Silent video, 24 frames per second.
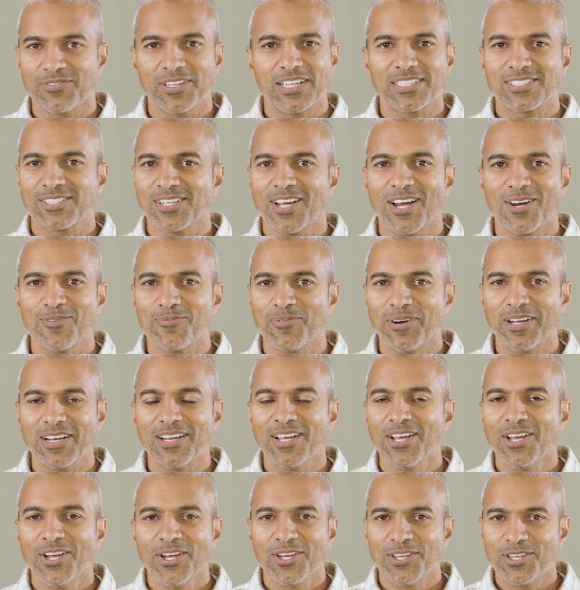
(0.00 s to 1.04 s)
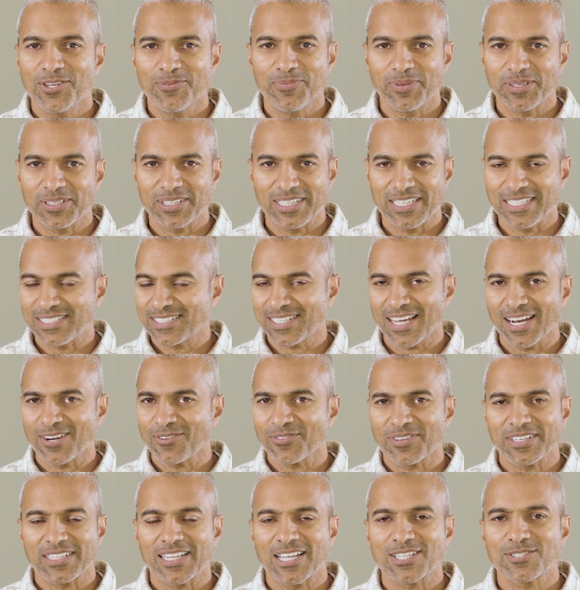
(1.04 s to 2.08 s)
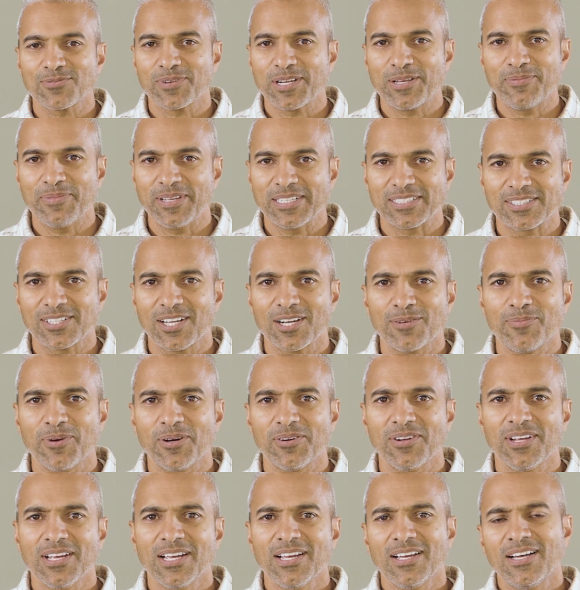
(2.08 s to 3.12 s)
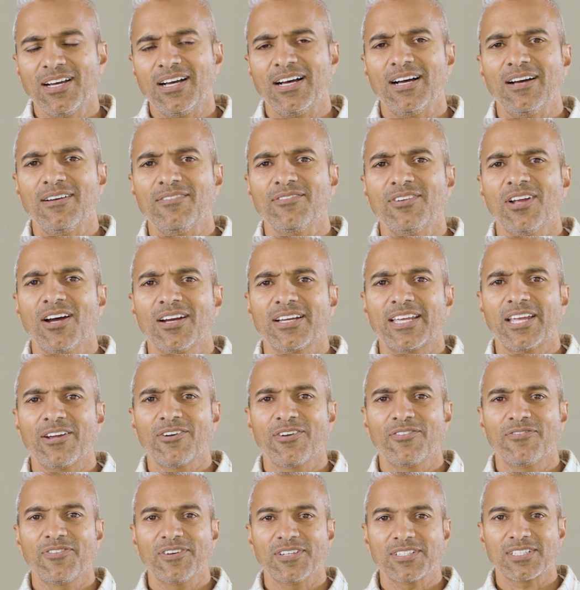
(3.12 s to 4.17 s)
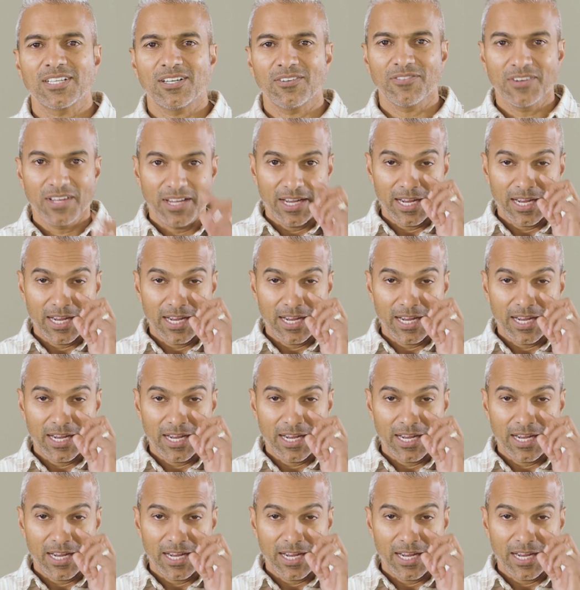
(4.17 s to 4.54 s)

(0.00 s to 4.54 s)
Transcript: That's not what humility is. I don't think that's what he means. It's not about not caring for yourself.